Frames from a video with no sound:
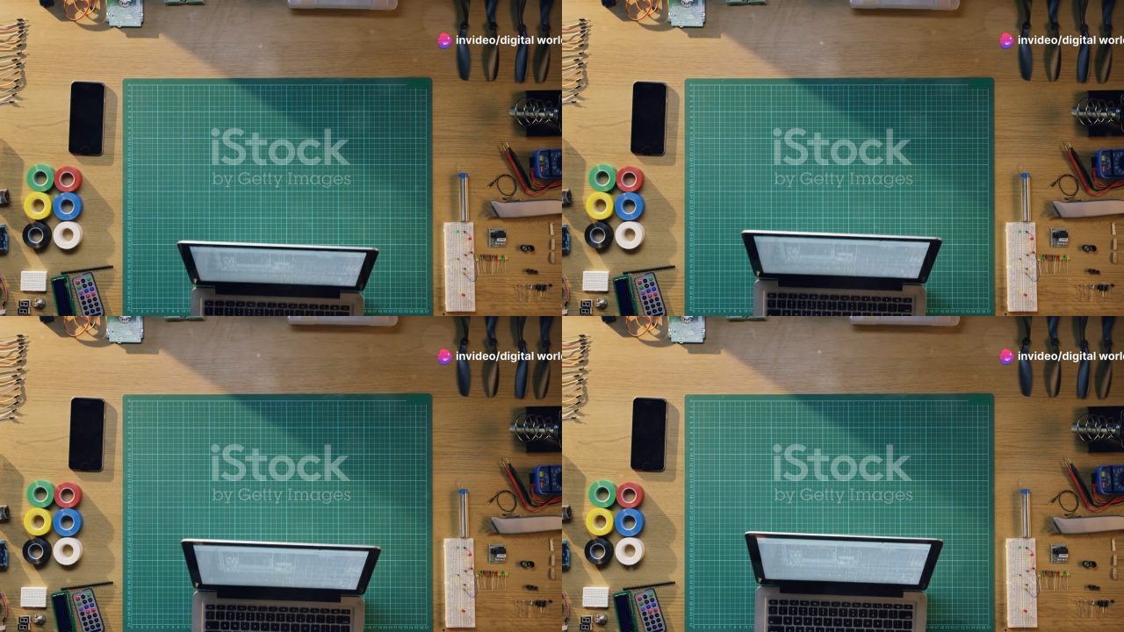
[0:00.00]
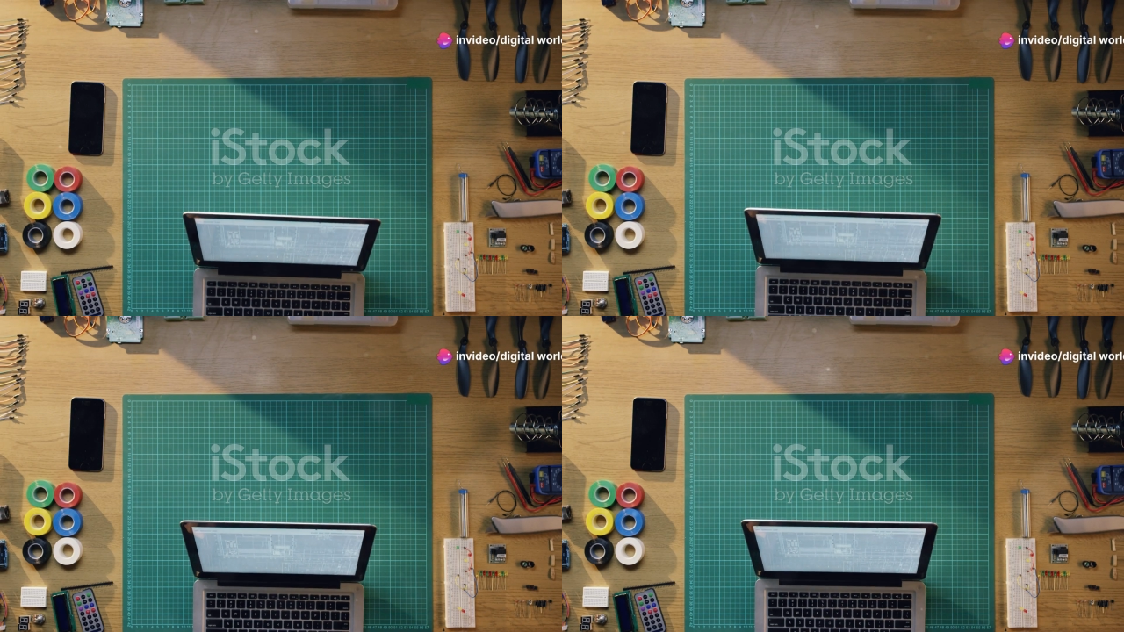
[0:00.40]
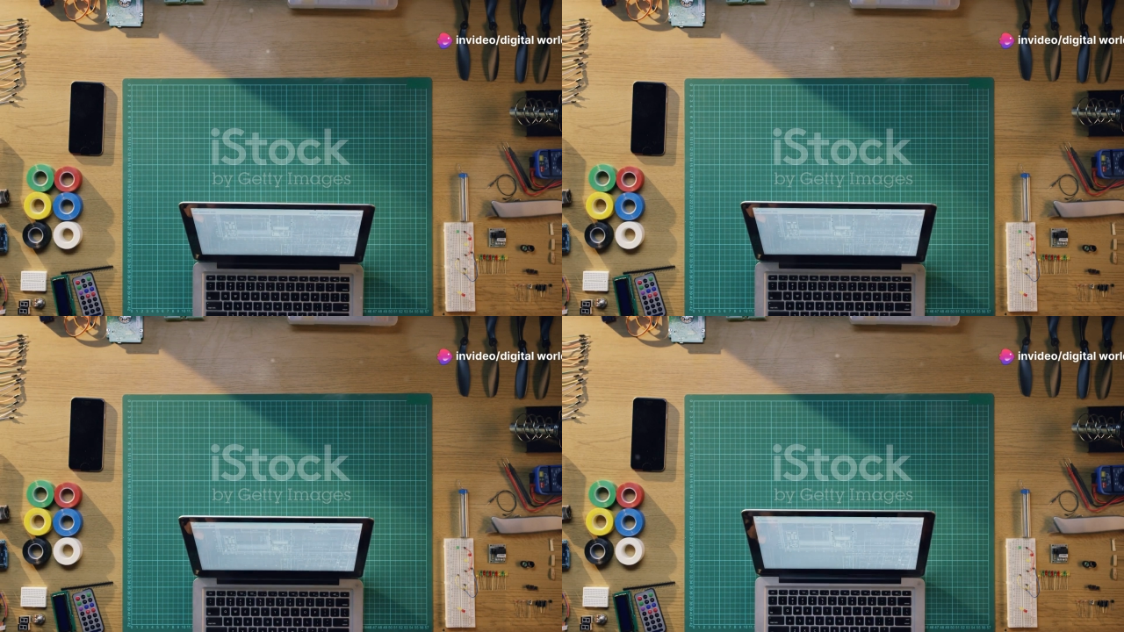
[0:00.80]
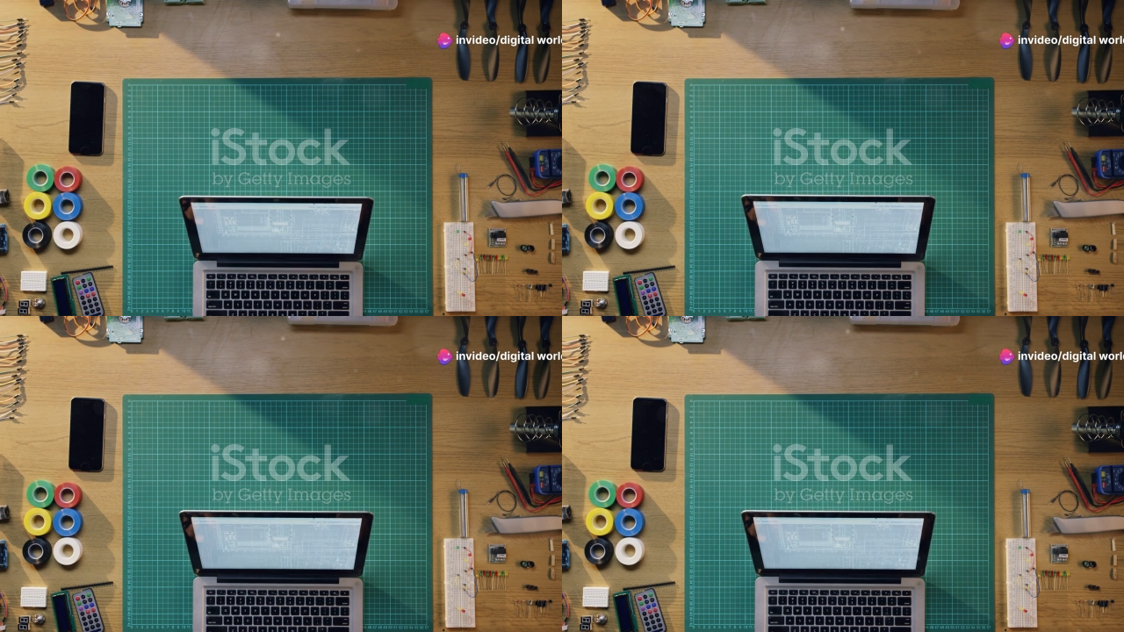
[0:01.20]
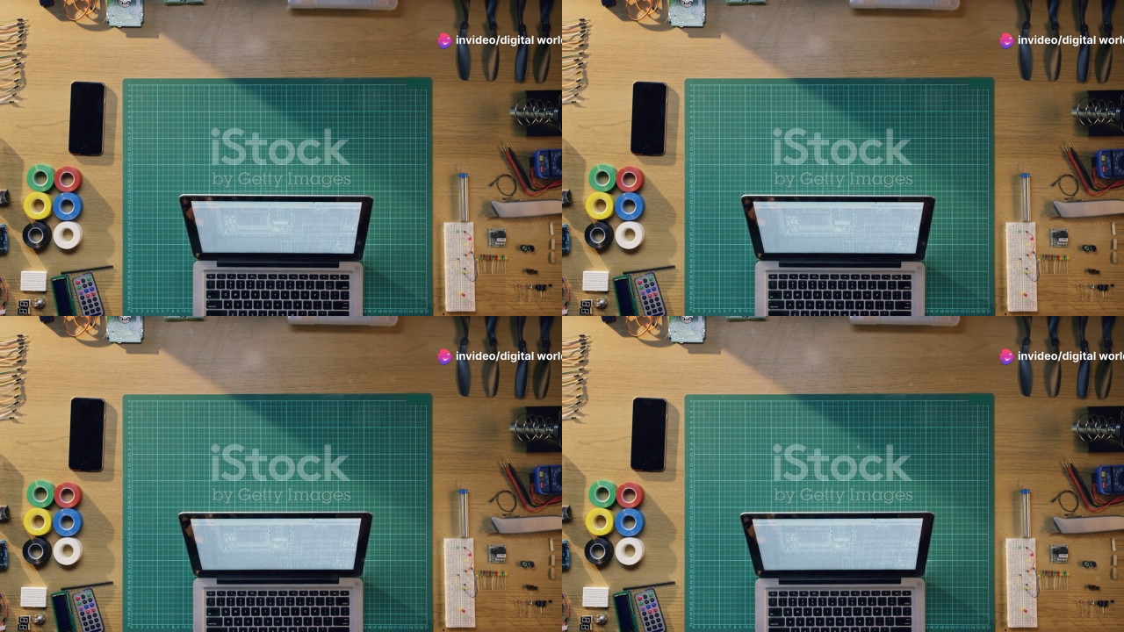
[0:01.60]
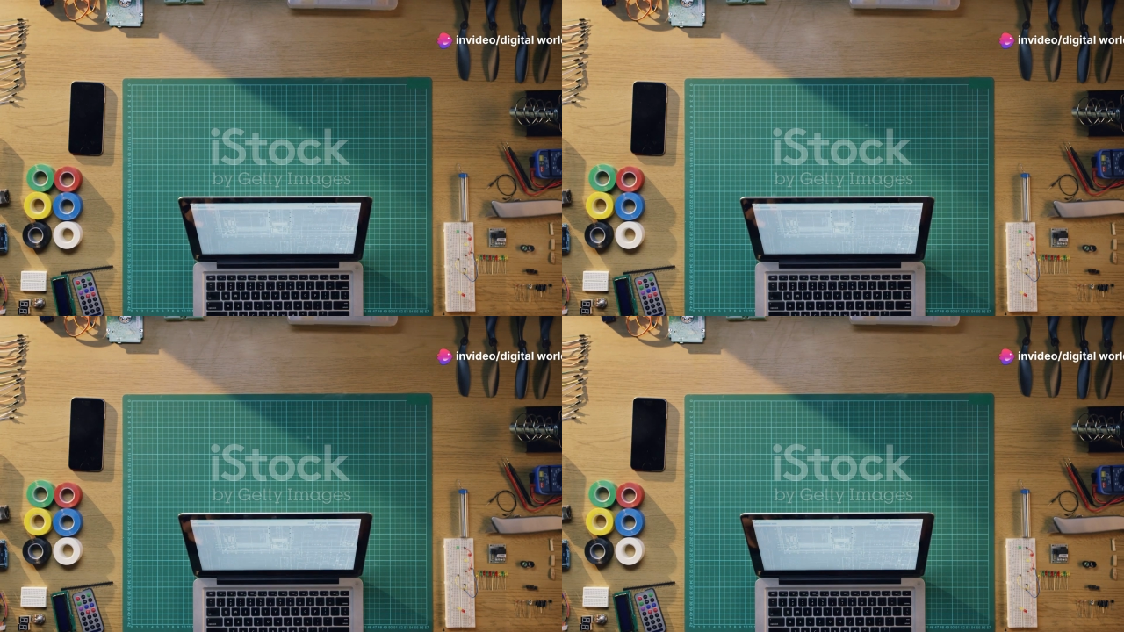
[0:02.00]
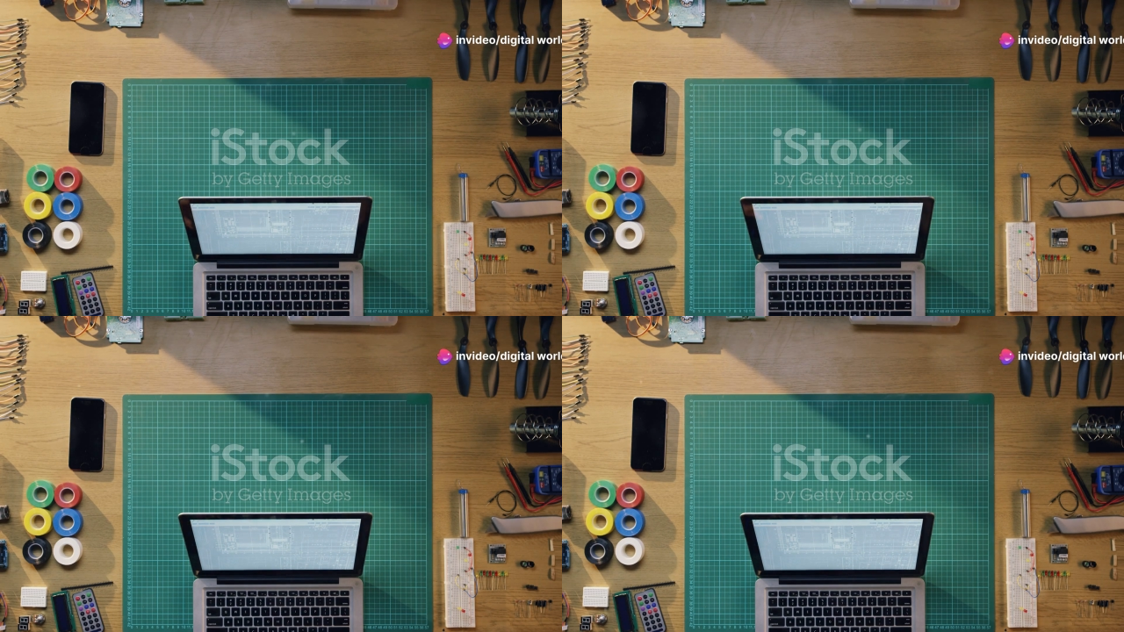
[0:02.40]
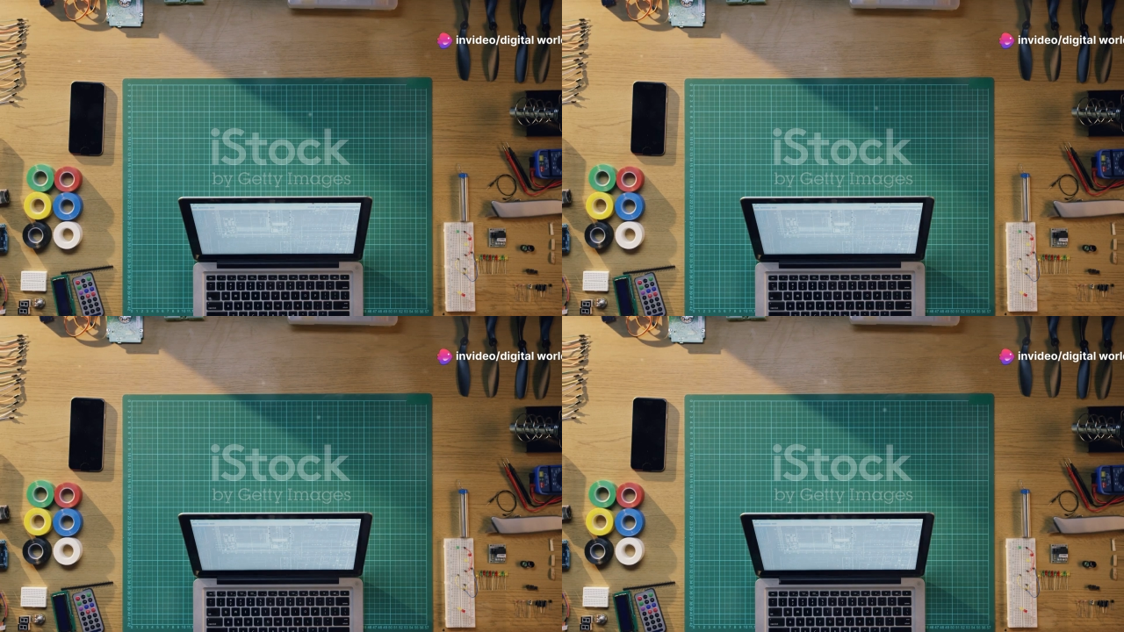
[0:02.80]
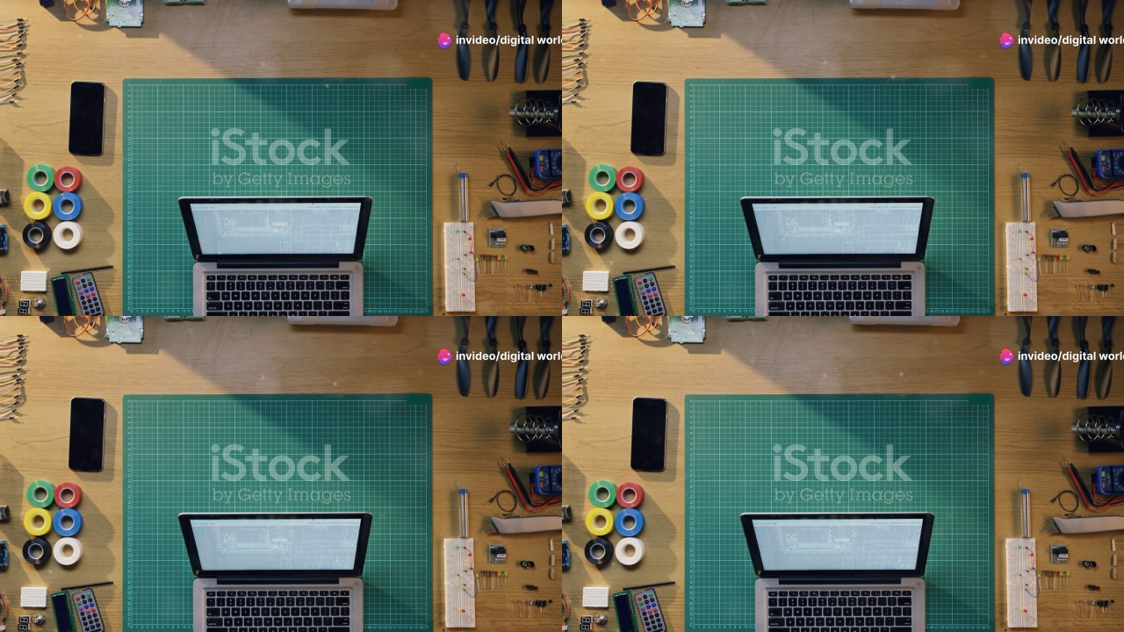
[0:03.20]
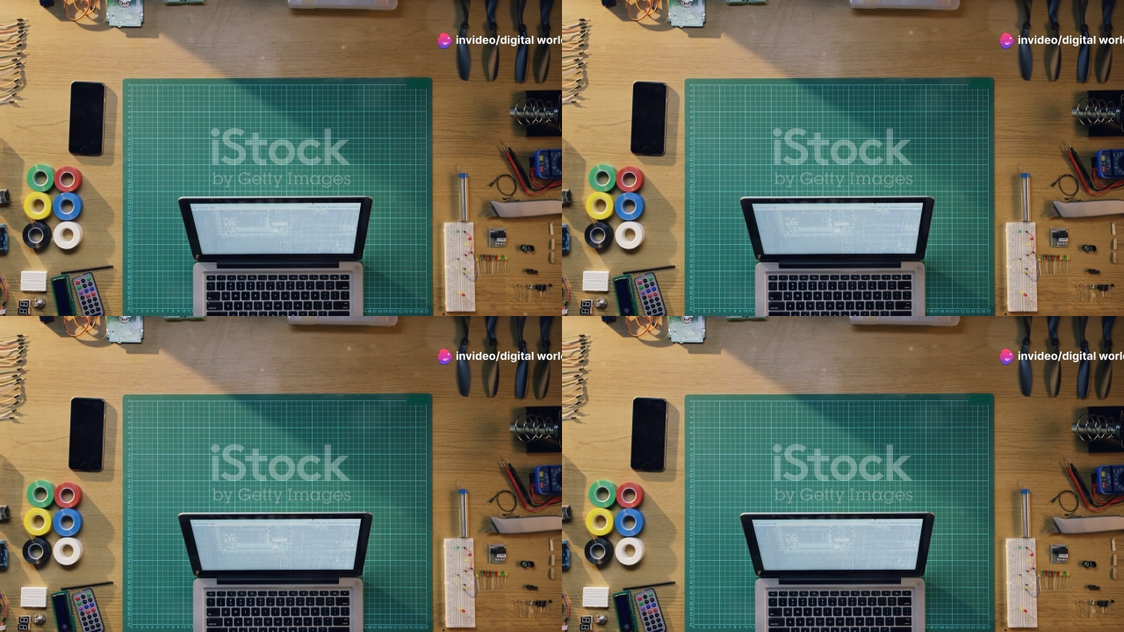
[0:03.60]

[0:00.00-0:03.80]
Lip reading: No face is visible, so there are no lips to read.